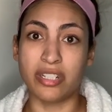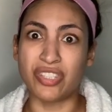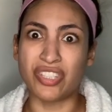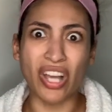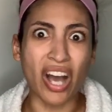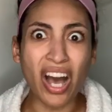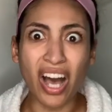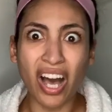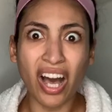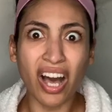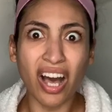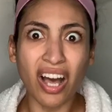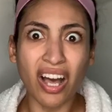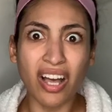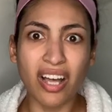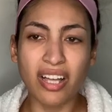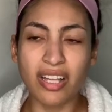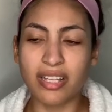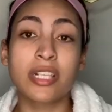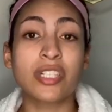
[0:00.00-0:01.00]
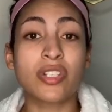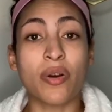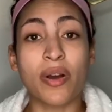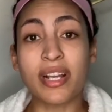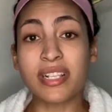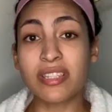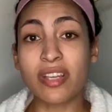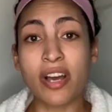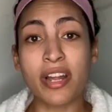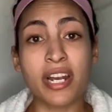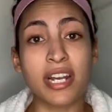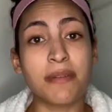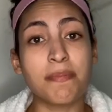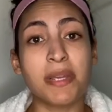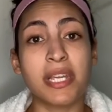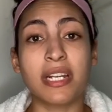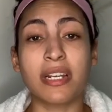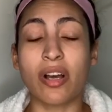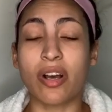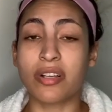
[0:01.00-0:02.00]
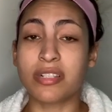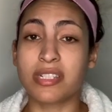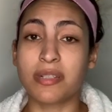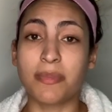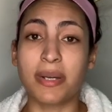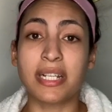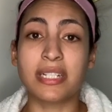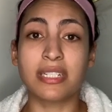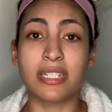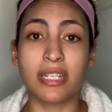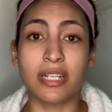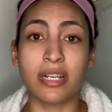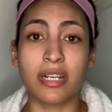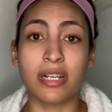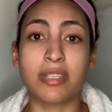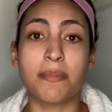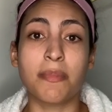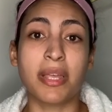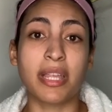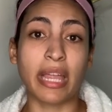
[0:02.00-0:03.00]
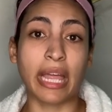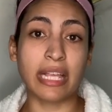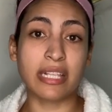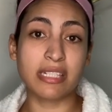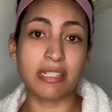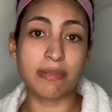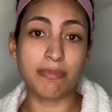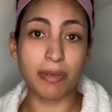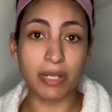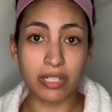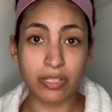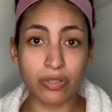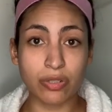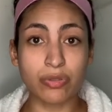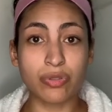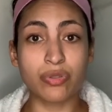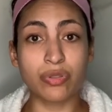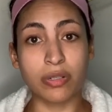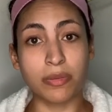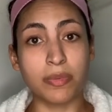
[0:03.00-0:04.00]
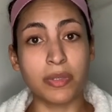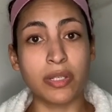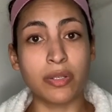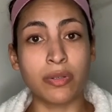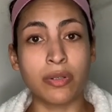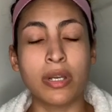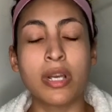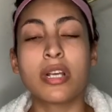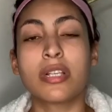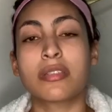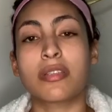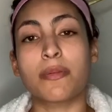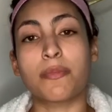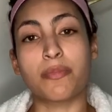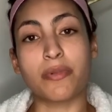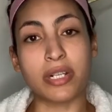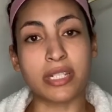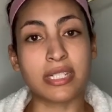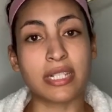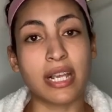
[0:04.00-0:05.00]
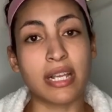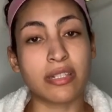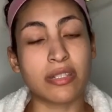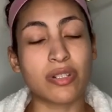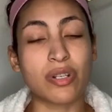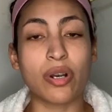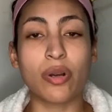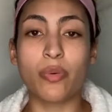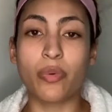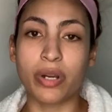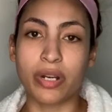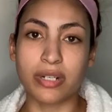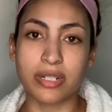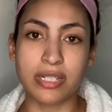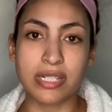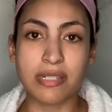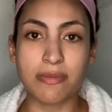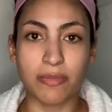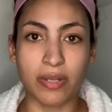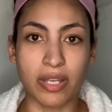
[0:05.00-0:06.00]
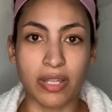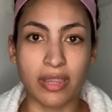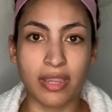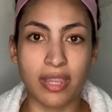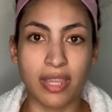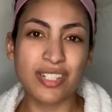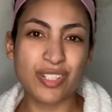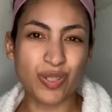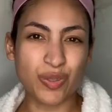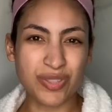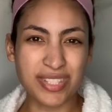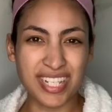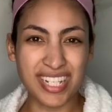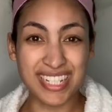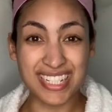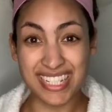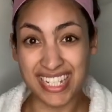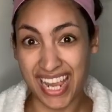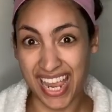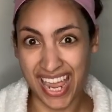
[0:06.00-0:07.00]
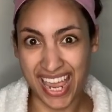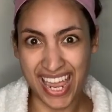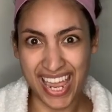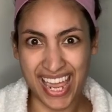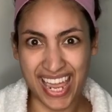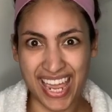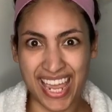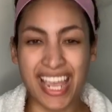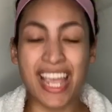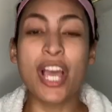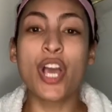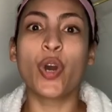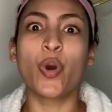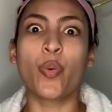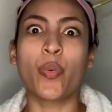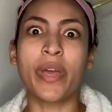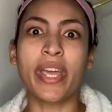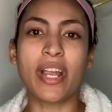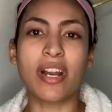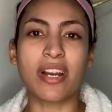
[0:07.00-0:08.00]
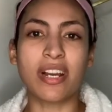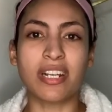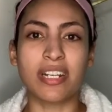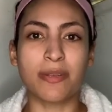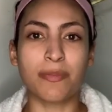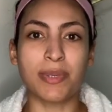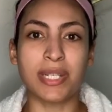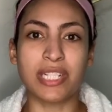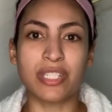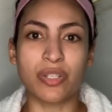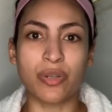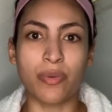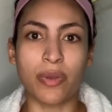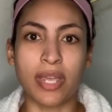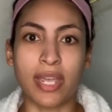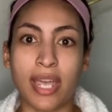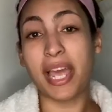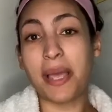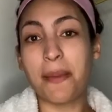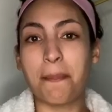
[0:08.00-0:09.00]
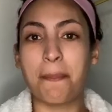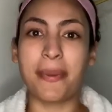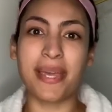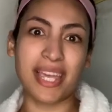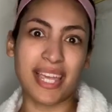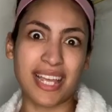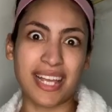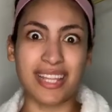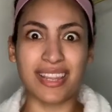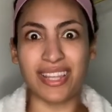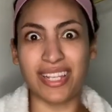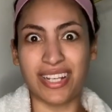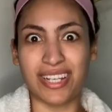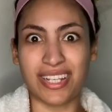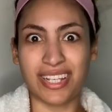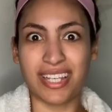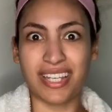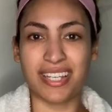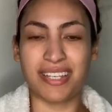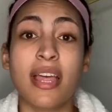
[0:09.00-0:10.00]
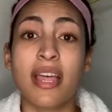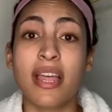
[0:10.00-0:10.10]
Duh. So I thought it'd be an awesome idea to make a special tribute to Breast Cancer Awareness Month. So today we are gonna be doing a pink look.